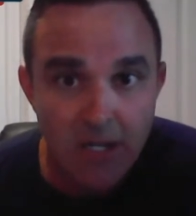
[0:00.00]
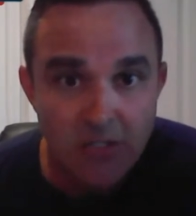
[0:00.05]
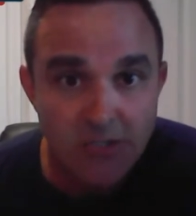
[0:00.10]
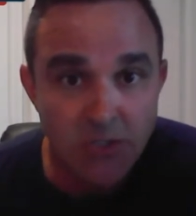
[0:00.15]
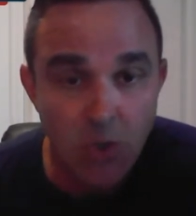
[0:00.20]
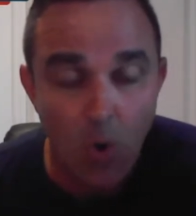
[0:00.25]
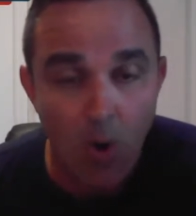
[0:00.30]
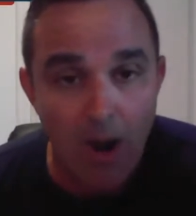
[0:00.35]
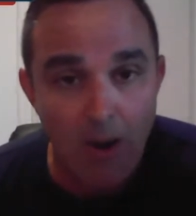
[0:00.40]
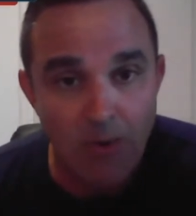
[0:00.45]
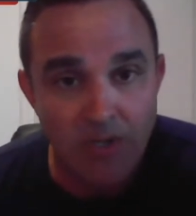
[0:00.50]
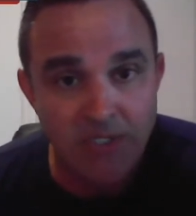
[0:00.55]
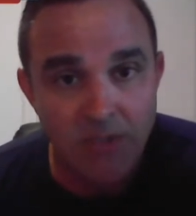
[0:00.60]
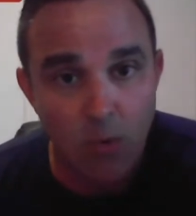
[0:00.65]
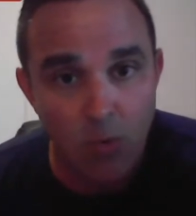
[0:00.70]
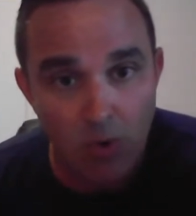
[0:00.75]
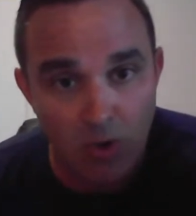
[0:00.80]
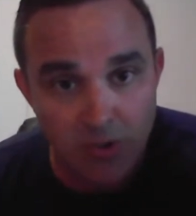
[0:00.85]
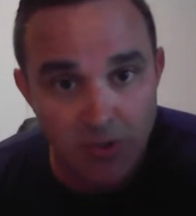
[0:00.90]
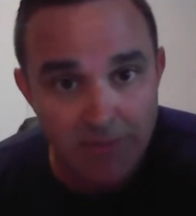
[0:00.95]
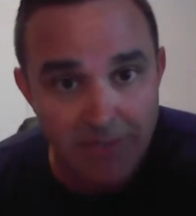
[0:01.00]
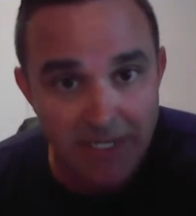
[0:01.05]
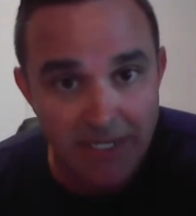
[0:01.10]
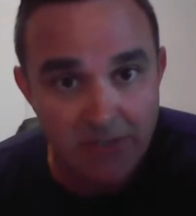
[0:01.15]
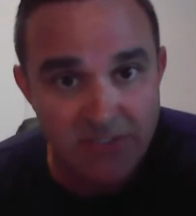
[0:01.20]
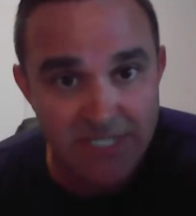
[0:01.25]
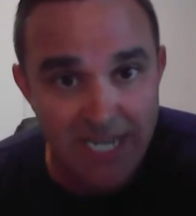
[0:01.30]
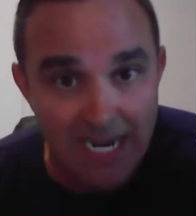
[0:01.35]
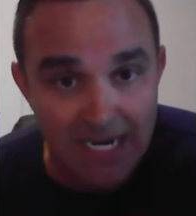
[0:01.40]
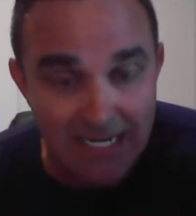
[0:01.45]
So I went to
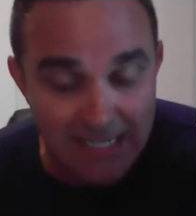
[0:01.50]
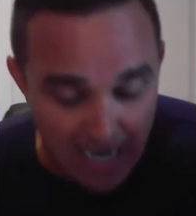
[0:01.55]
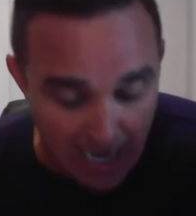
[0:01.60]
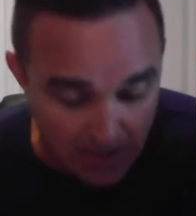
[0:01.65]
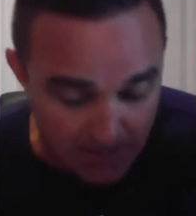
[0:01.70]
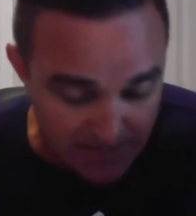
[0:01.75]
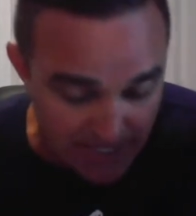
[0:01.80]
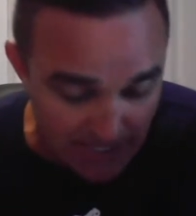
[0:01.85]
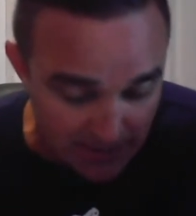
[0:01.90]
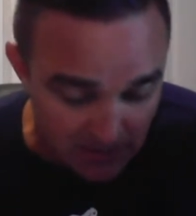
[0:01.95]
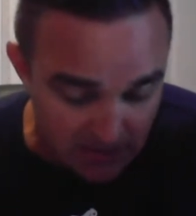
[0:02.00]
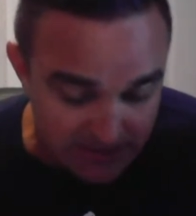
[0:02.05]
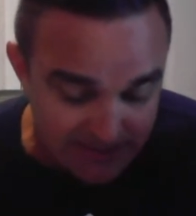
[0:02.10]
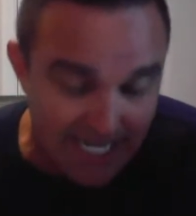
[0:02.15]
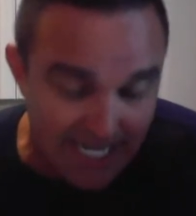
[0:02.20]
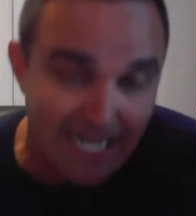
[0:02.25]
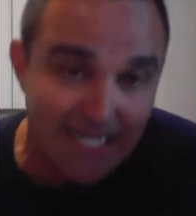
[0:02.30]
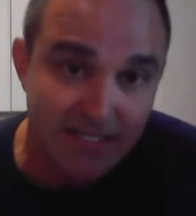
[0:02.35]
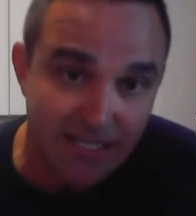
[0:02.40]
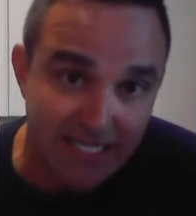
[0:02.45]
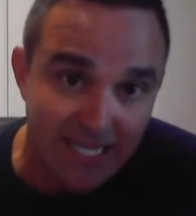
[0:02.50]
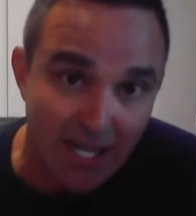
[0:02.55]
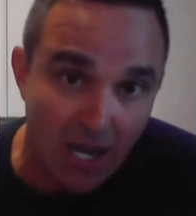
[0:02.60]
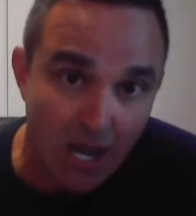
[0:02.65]
worldometers.com and I looked at the